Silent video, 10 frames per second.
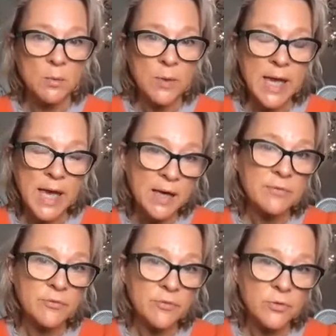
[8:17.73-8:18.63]
we
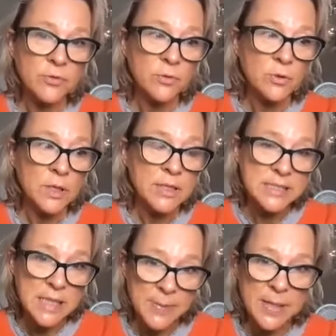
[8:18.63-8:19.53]
have to
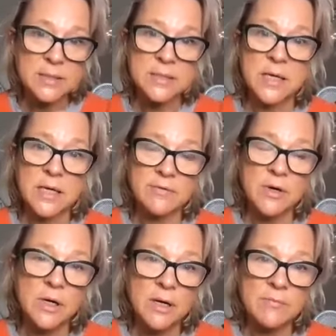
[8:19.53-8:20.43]
step outside of
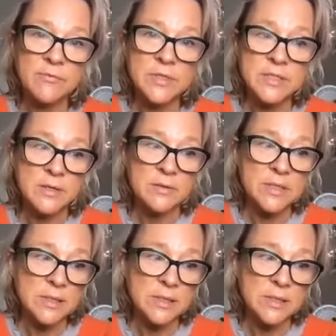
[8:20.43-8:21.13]
our comfort zone.